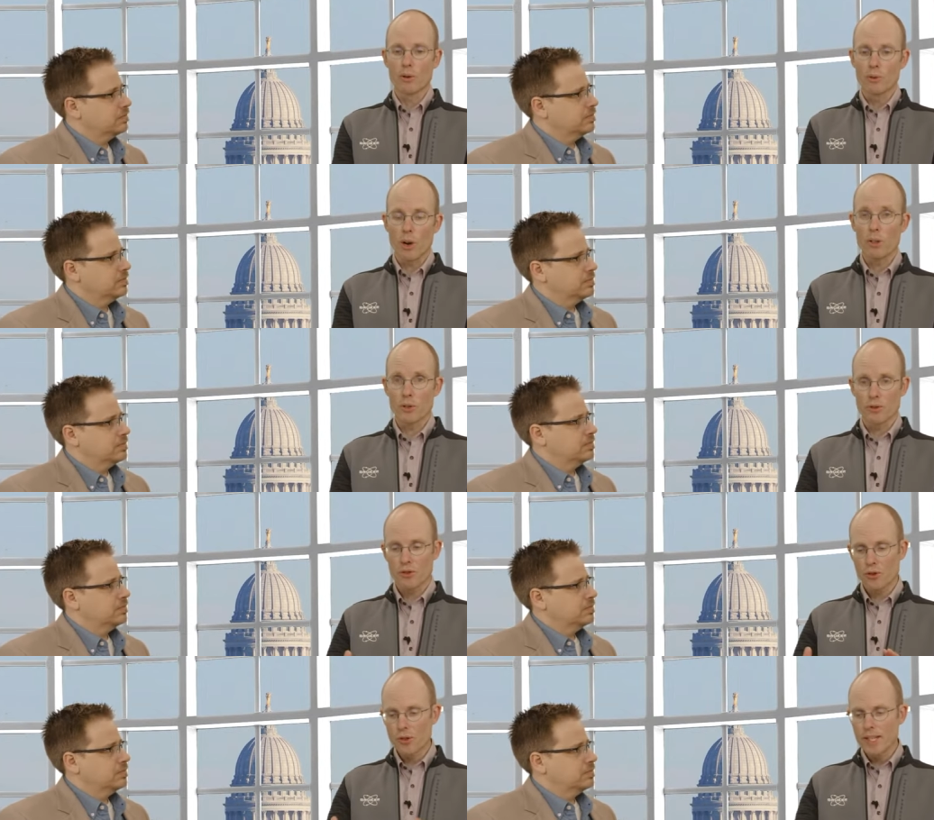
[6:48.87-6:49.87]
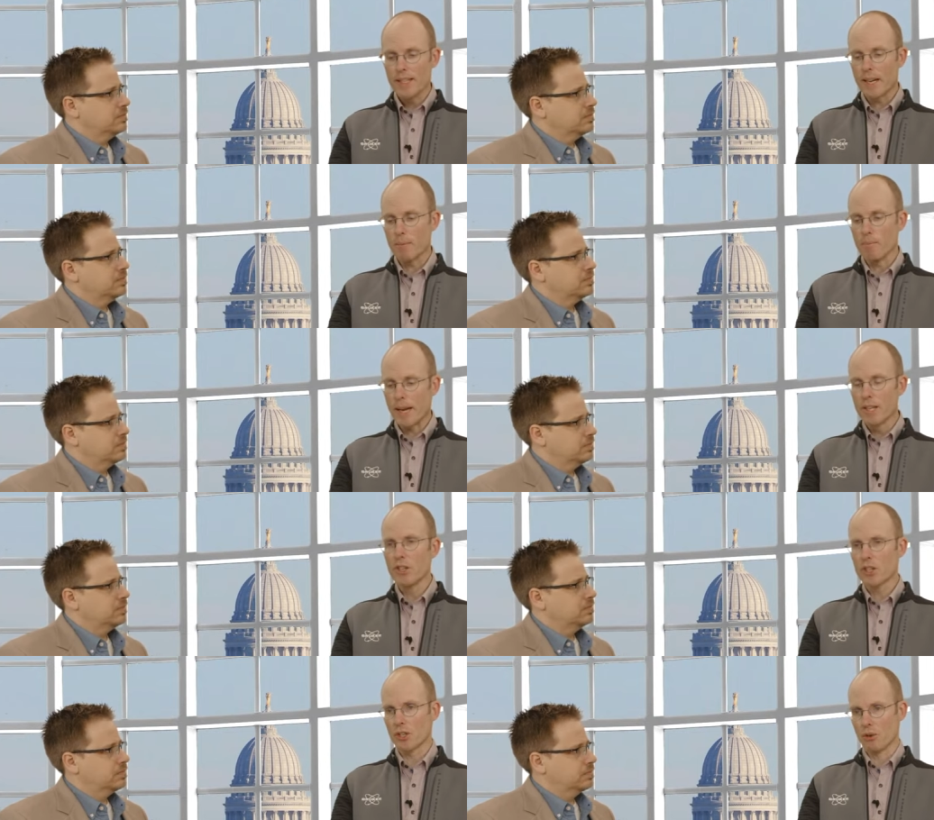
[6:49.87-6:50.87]
Speaker 1: to also
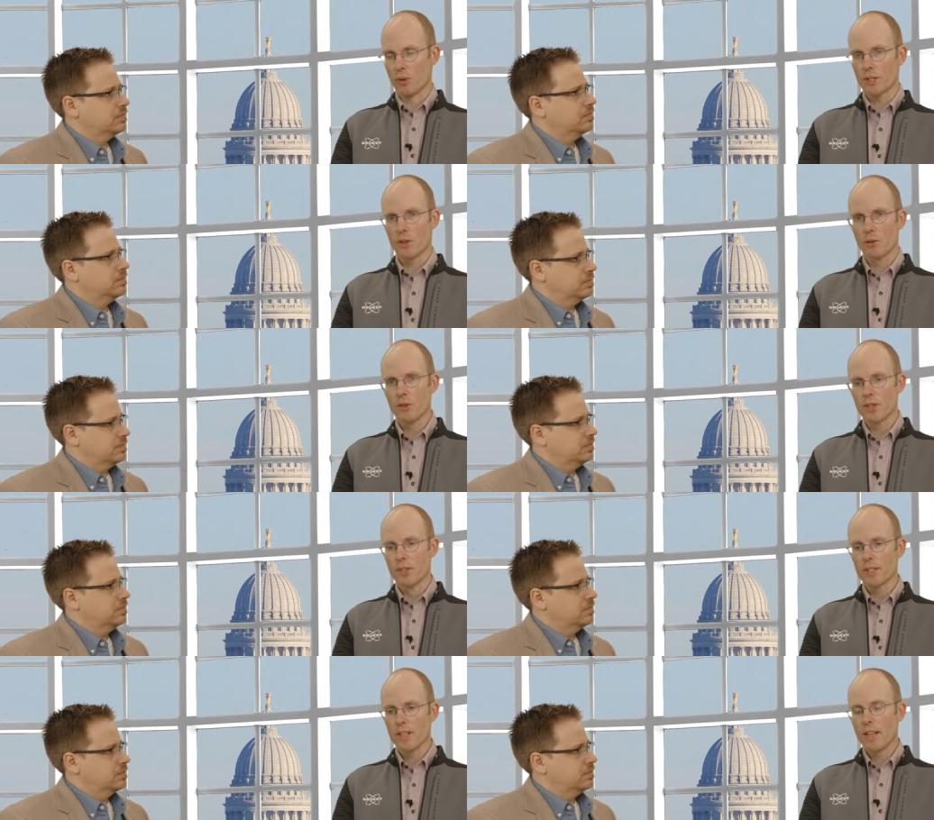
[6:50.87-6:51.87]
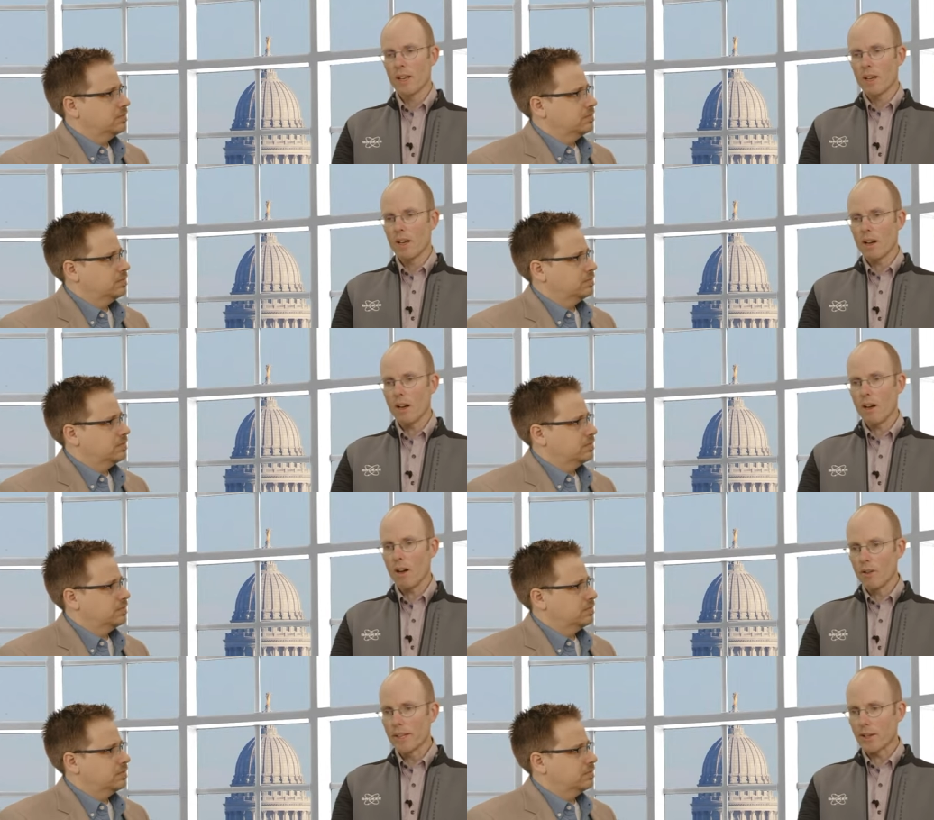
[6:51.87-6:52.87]
three-dimensional resolutions
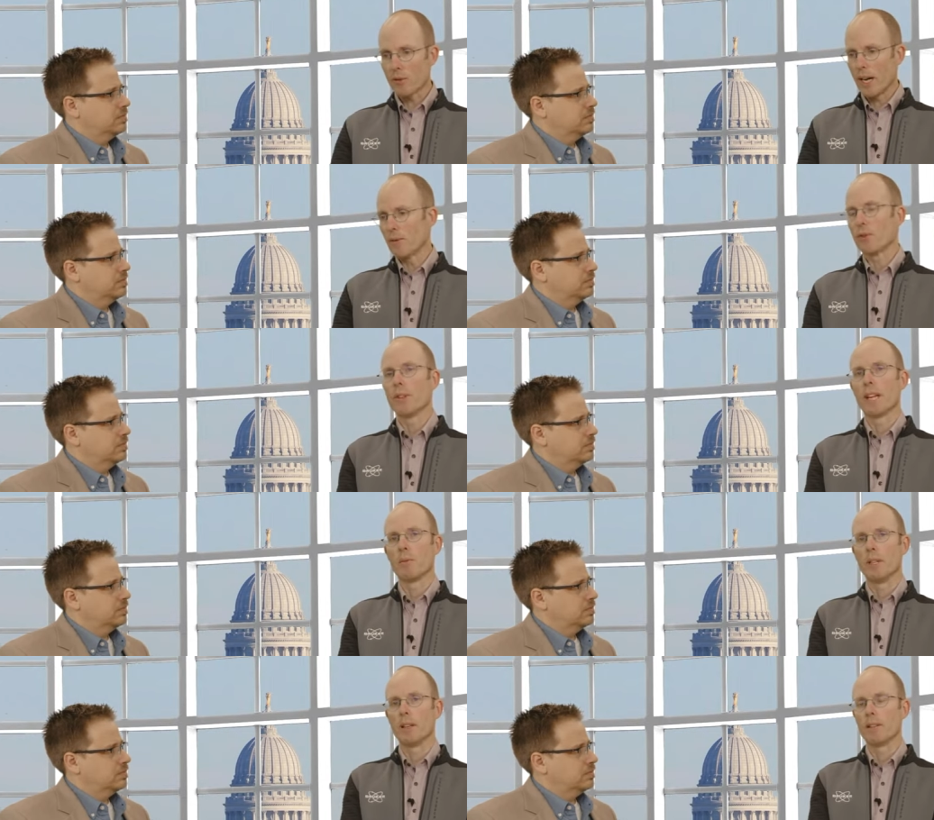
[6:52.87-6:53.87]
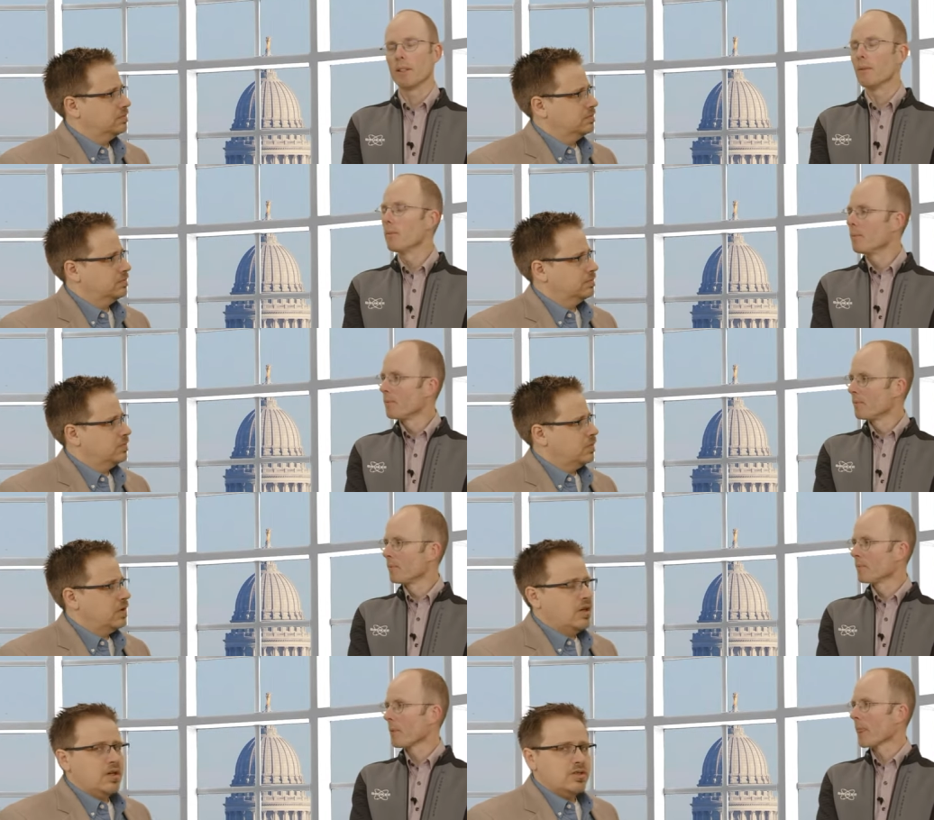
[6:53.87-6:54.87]
on that 500 nanometer level.
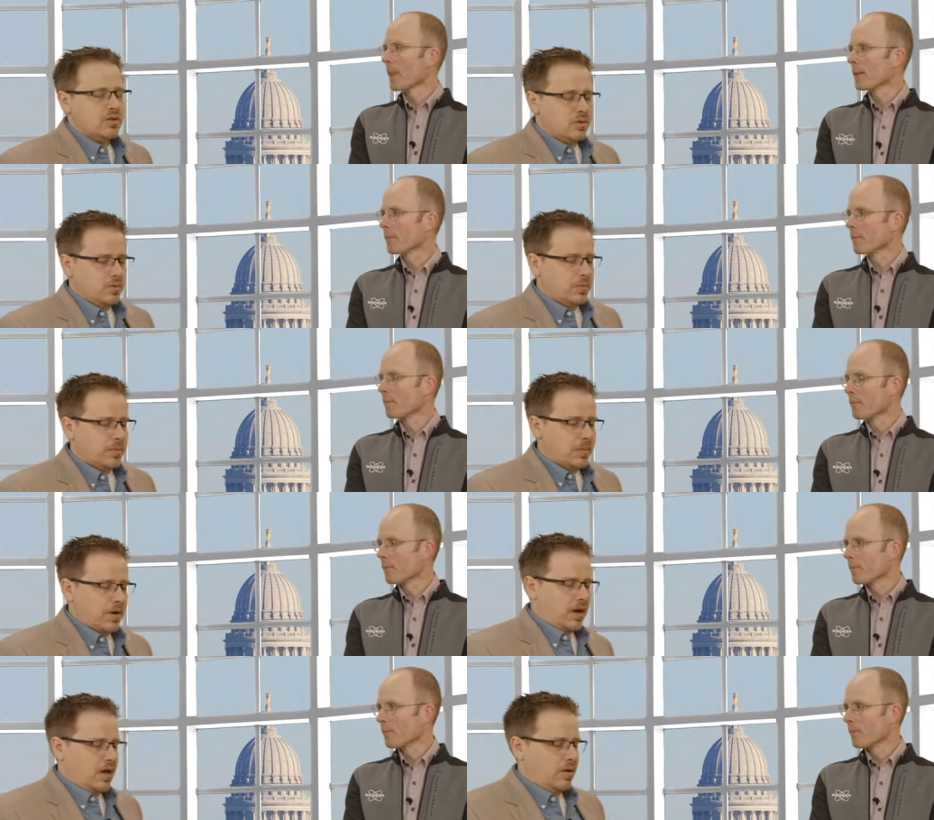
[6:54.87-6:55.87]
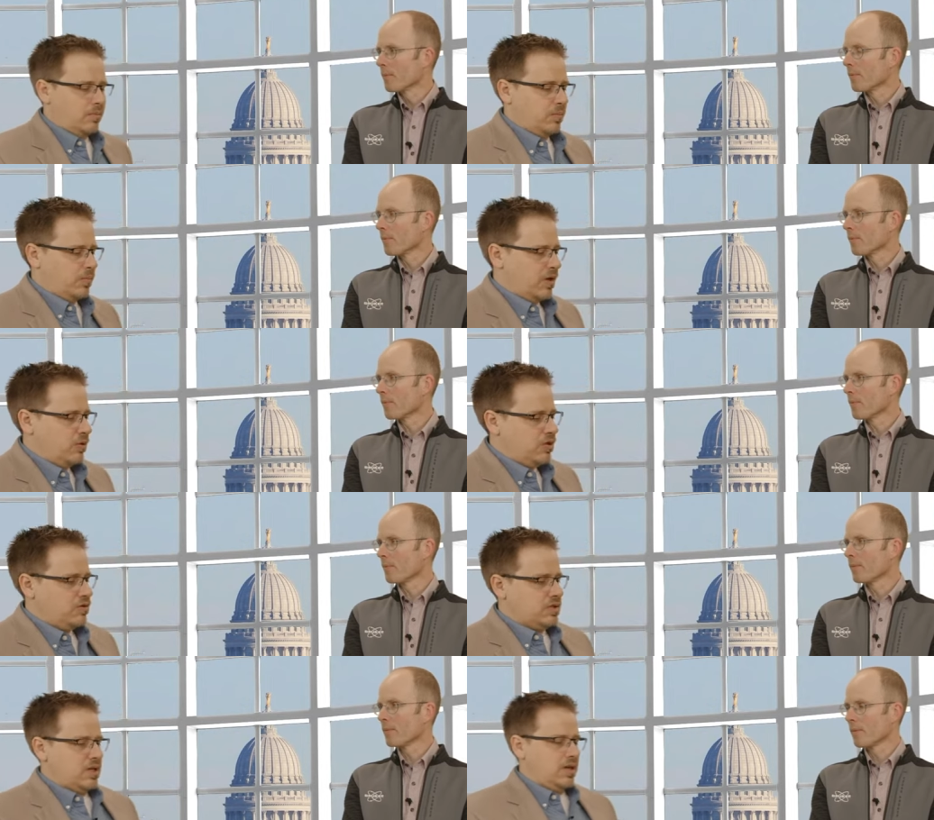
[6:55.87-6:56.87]
Speaker 2: So now when
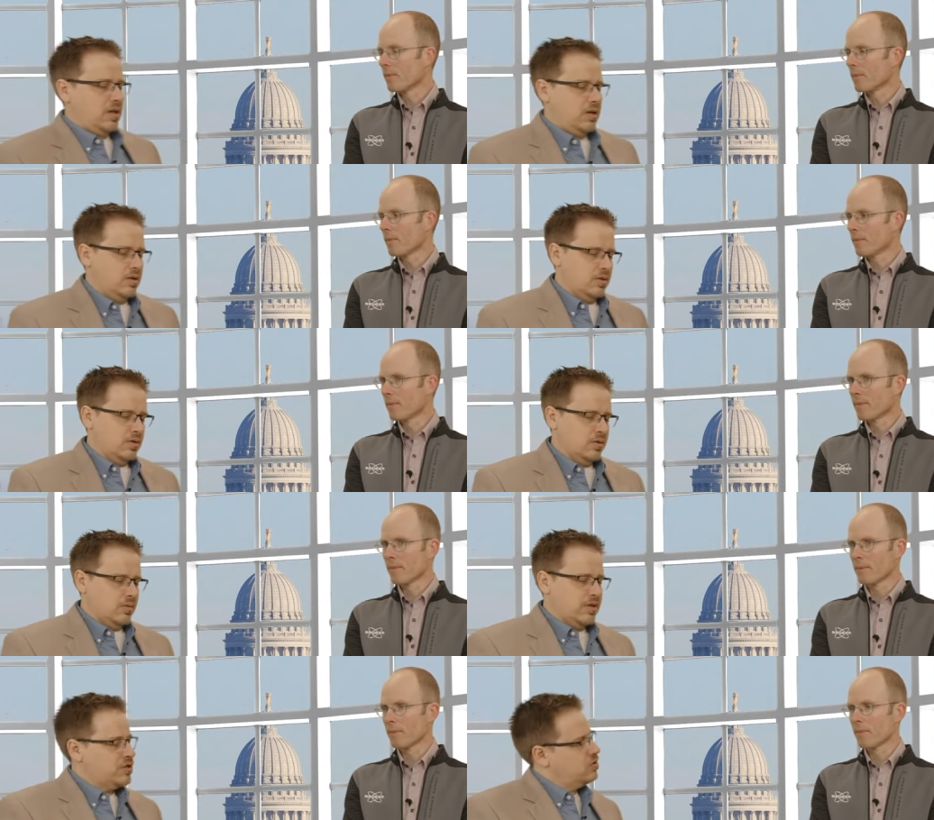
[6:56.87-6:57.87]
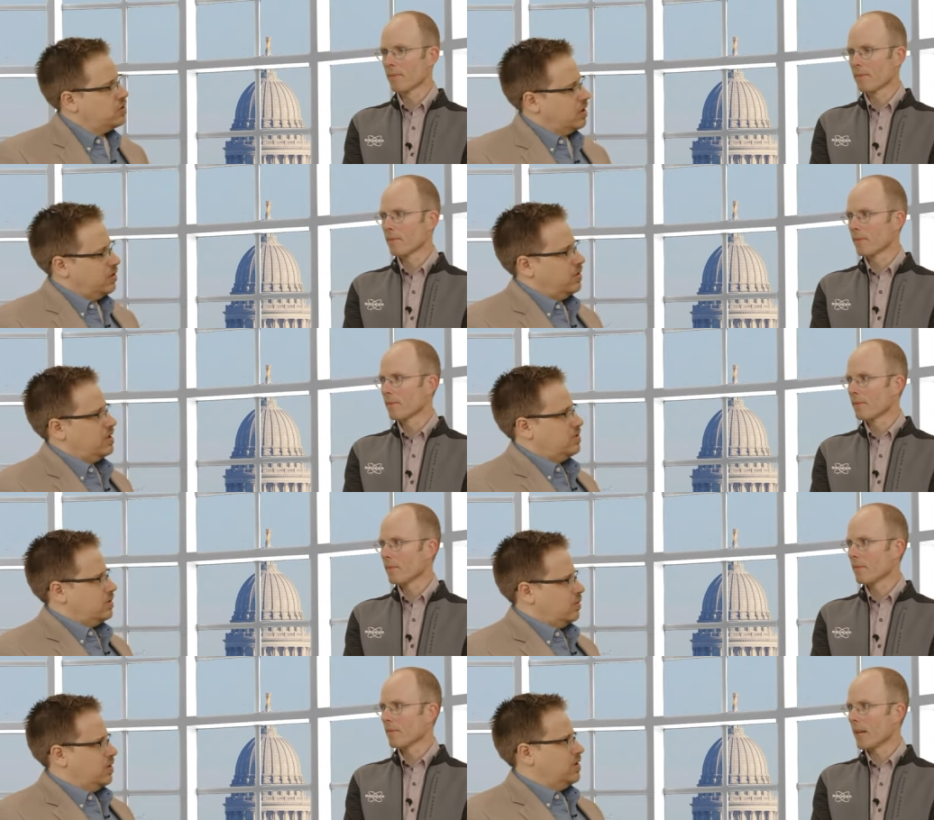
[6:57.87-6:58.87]
you say the resolution, I know
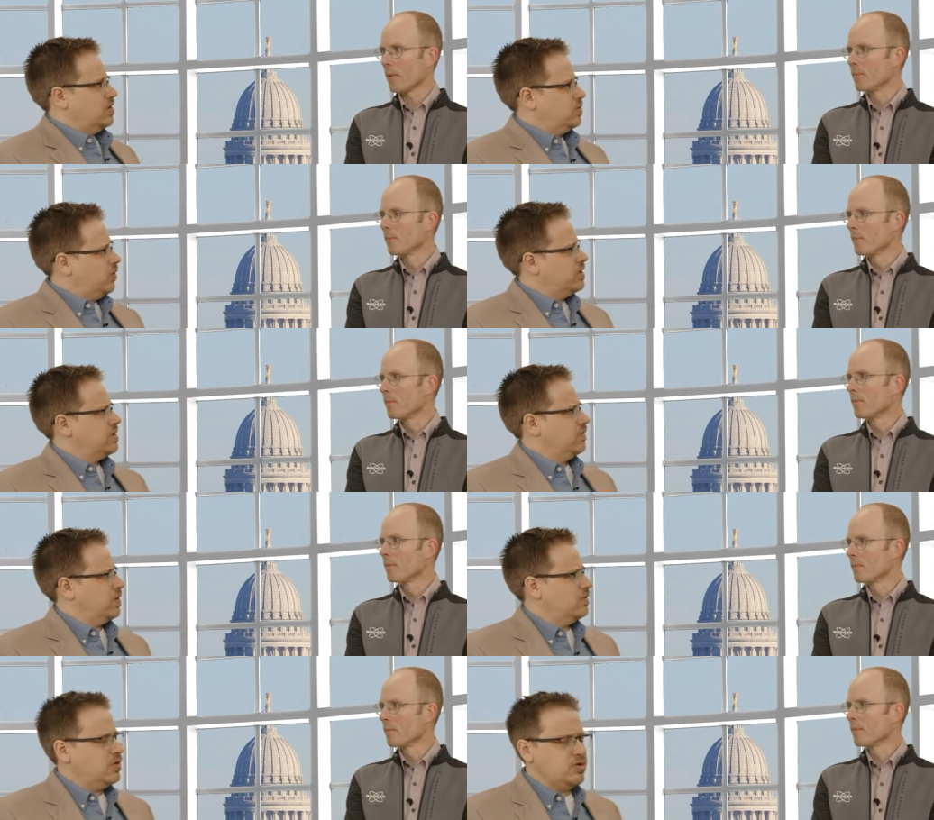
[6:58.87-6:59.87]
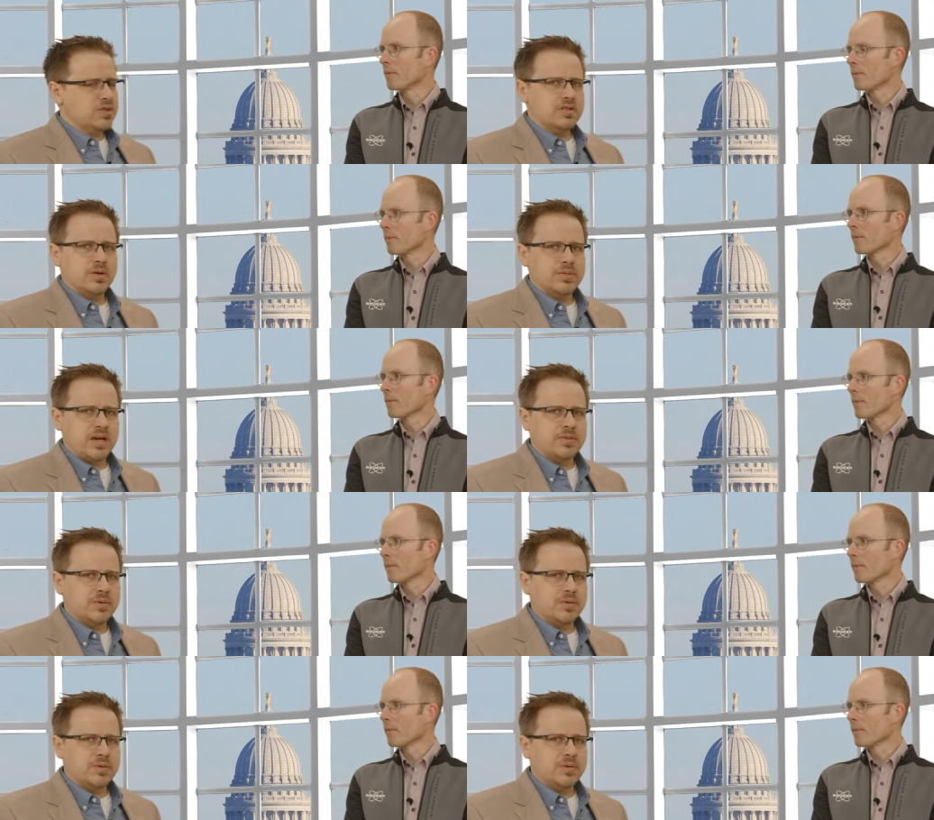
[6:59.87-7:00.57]
that's one of these points of confusion sometimes,